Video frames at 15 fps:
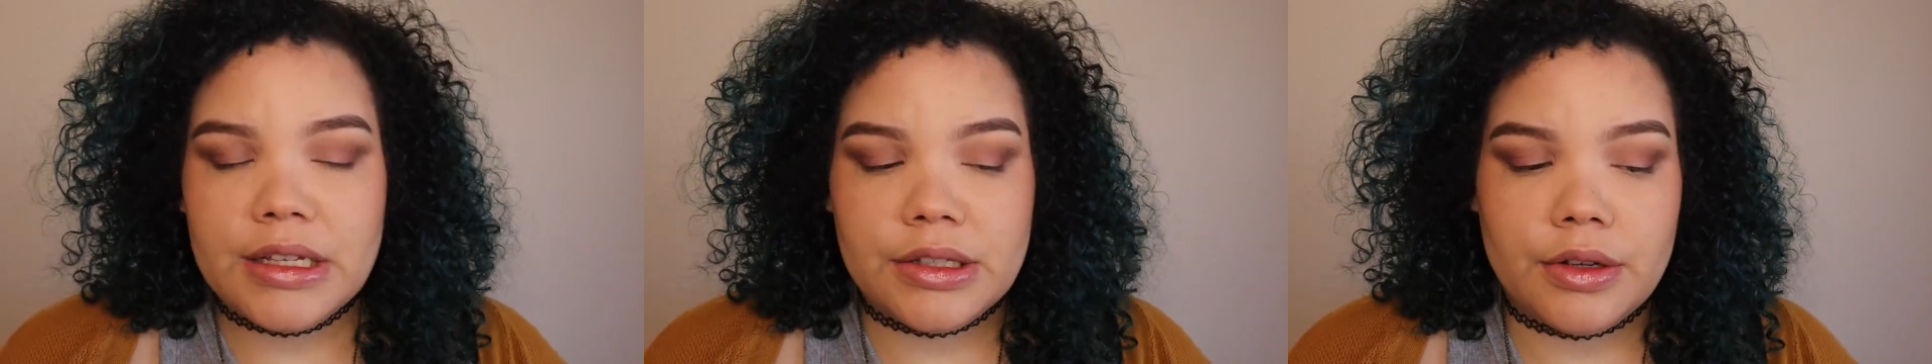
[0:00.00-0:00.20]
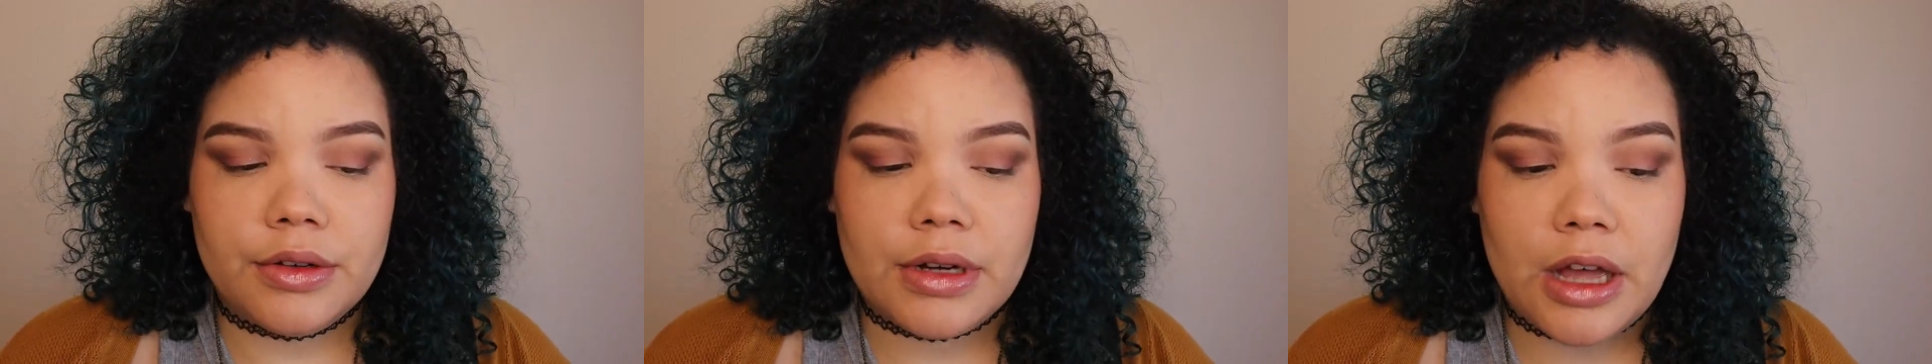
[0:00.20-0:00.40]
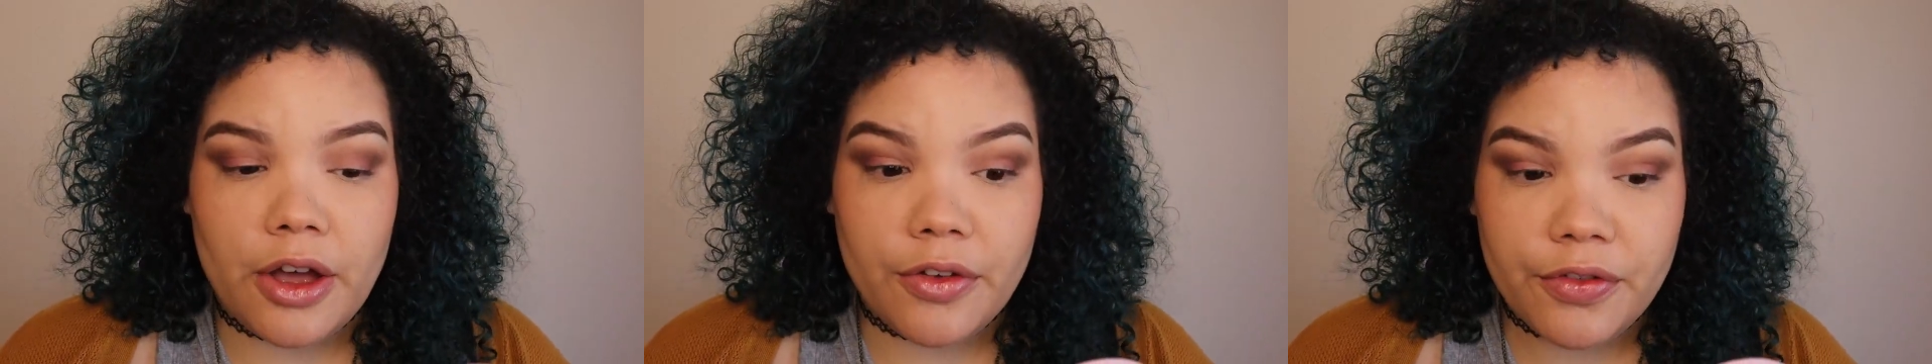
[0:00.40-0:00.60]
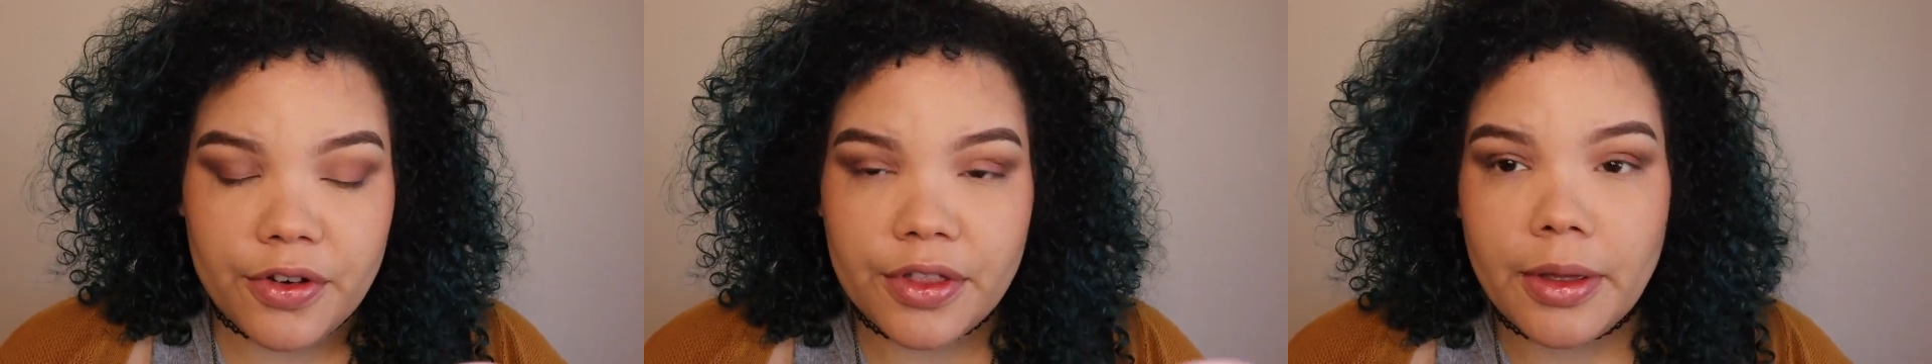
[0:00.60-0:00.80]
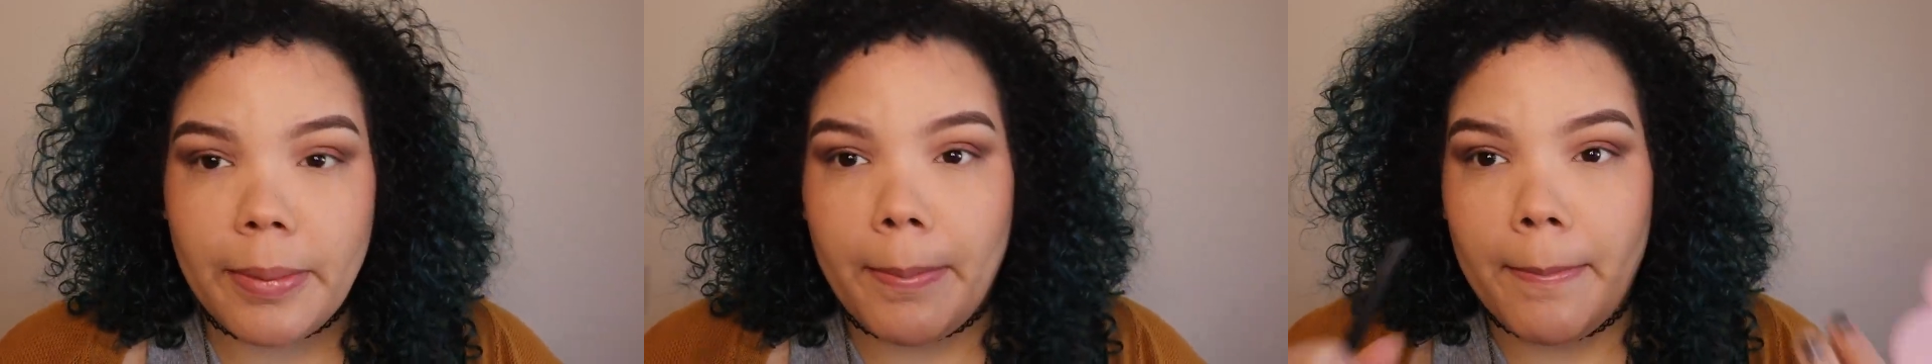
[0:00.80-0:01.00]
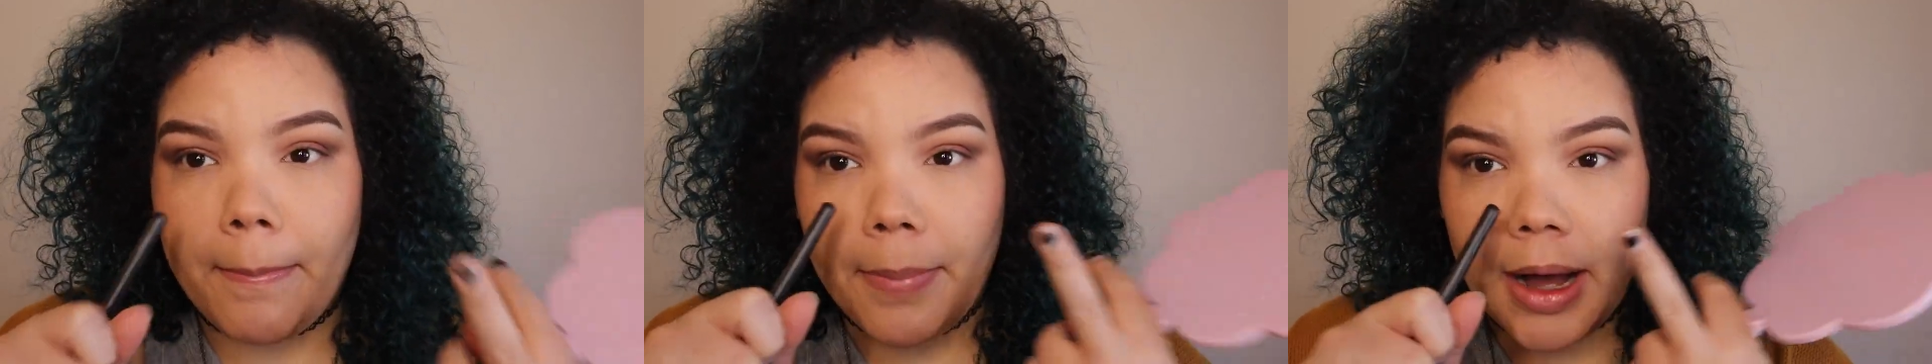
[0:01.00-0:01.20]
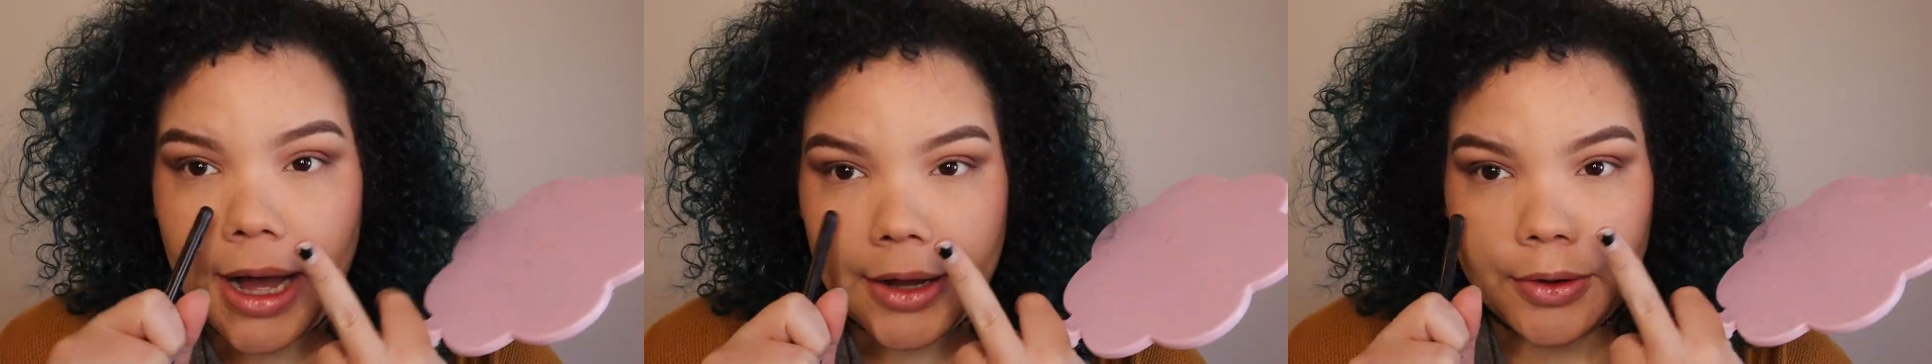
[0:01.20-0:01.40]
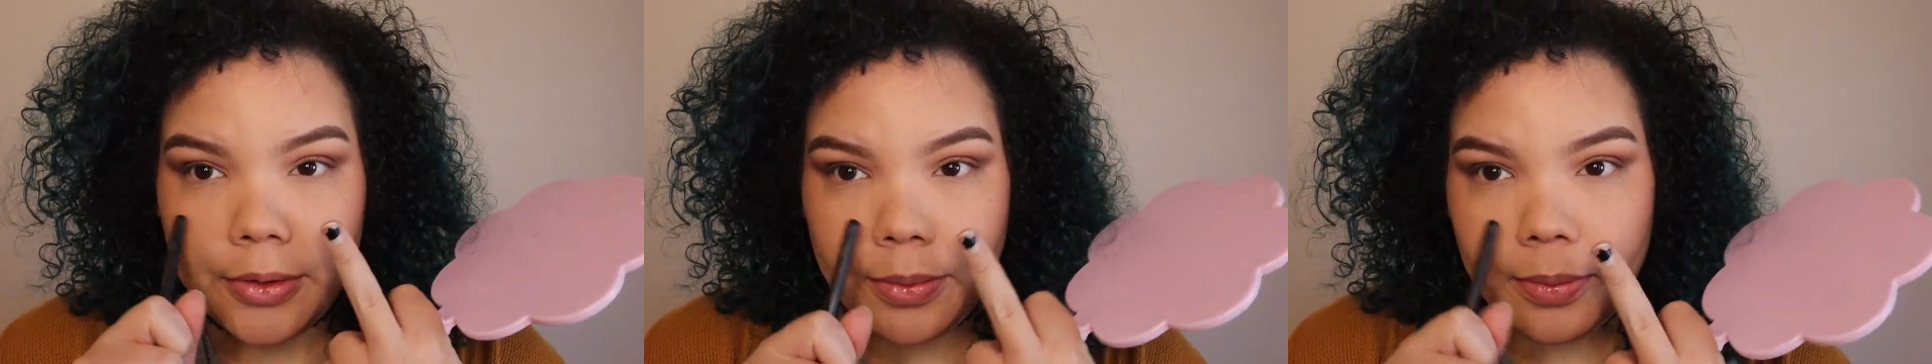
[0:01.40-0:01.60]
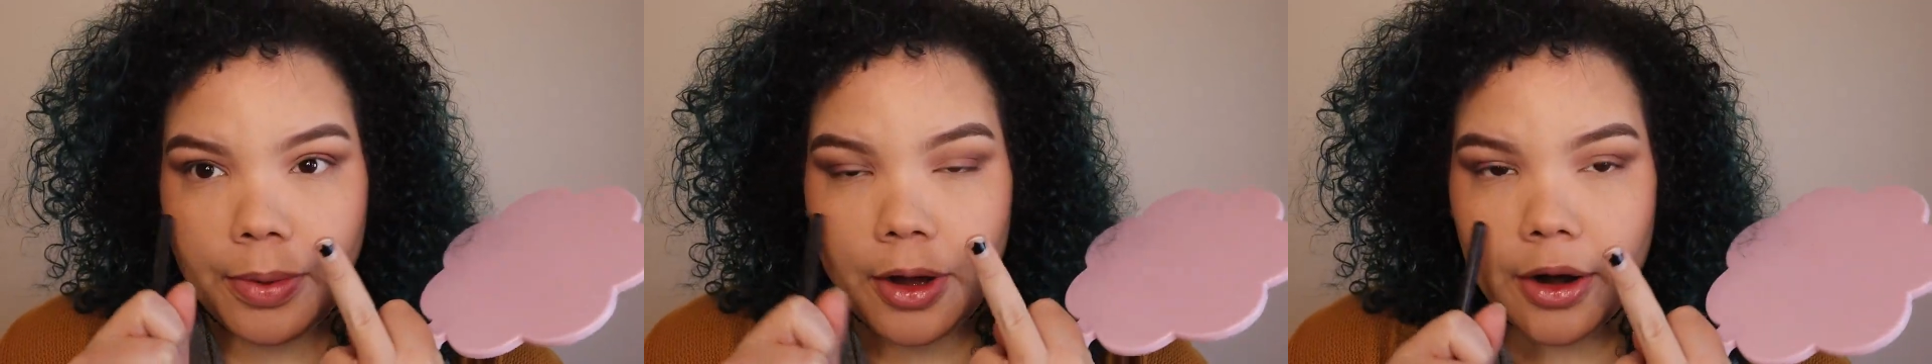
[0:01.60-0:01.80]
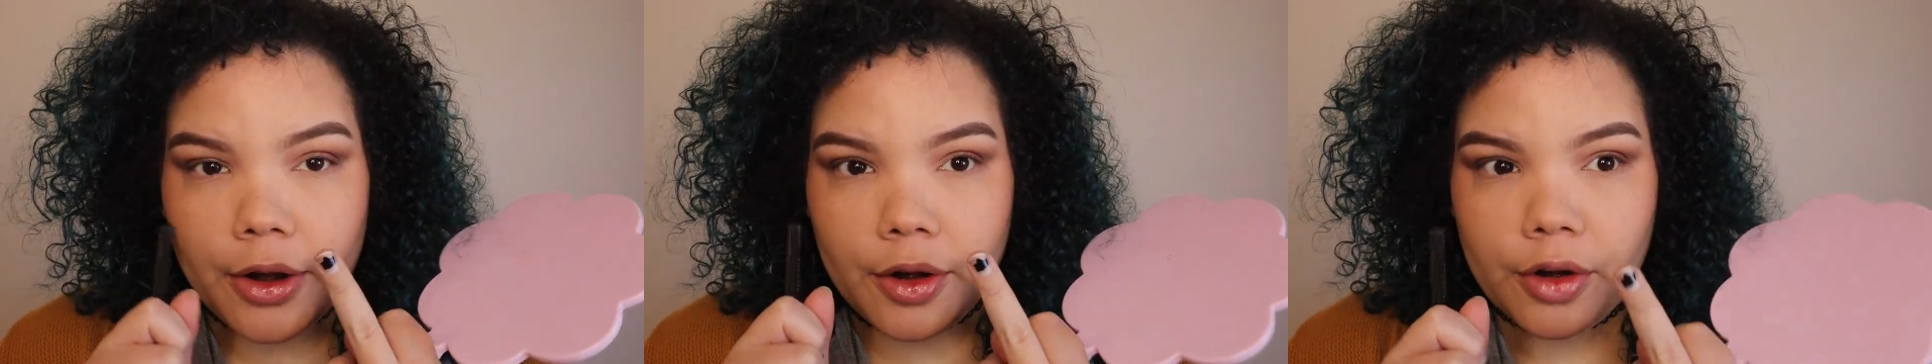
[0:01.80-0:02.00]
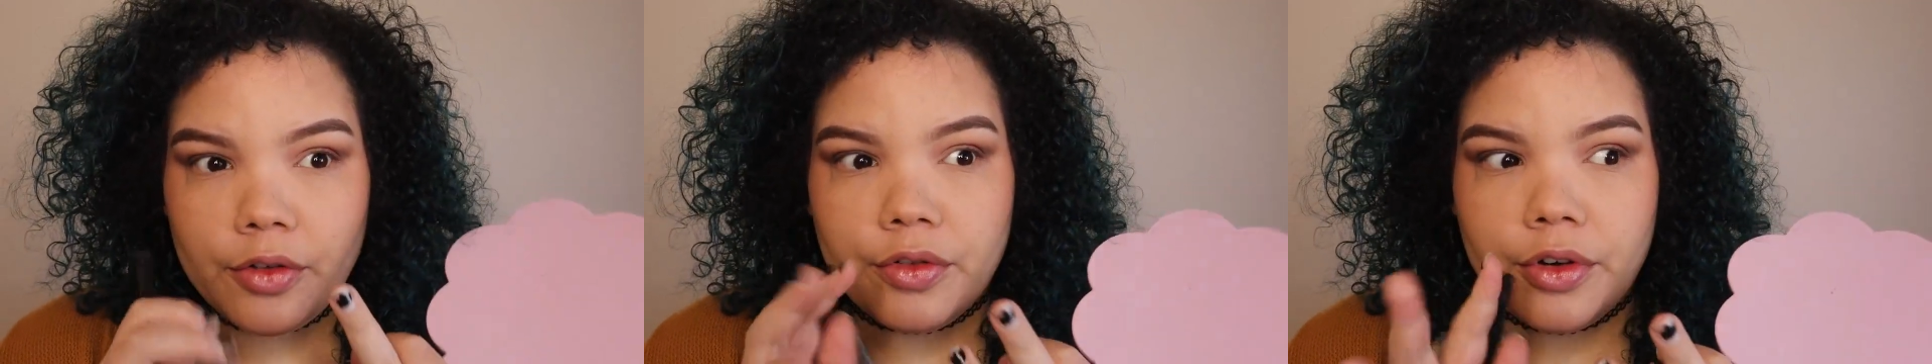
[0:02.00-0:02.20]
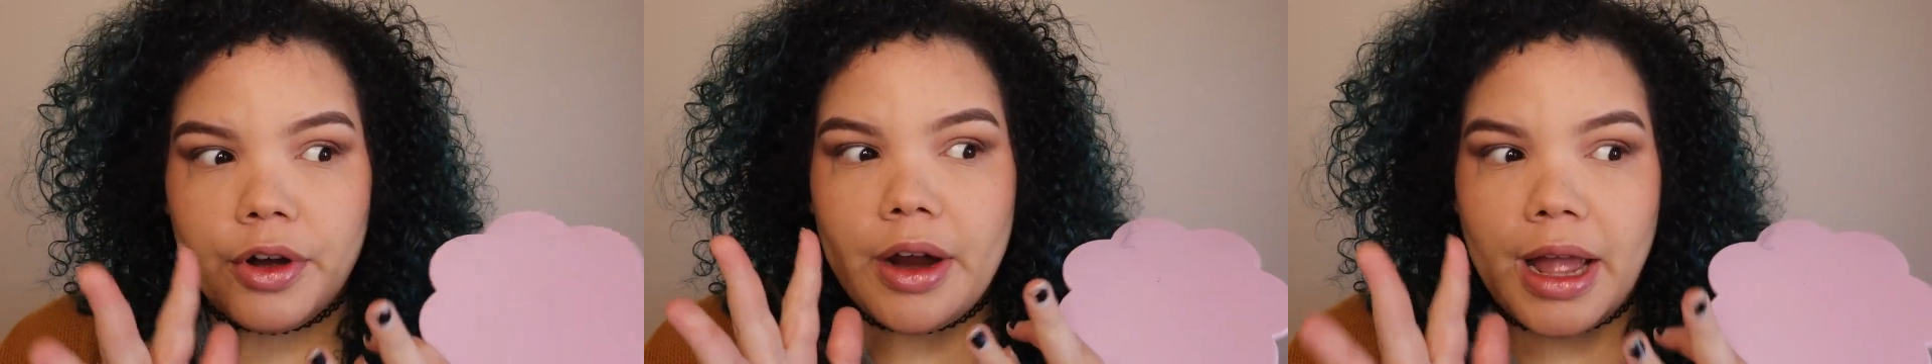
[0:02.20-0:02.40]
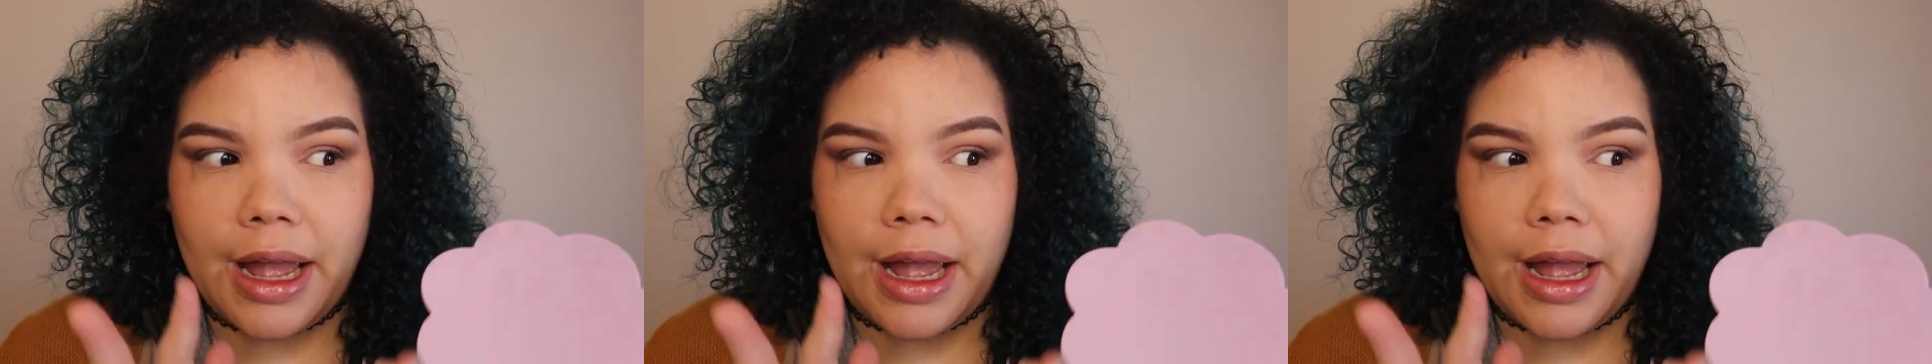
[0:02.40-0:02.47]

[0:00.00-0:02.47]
so now for the bottom part of our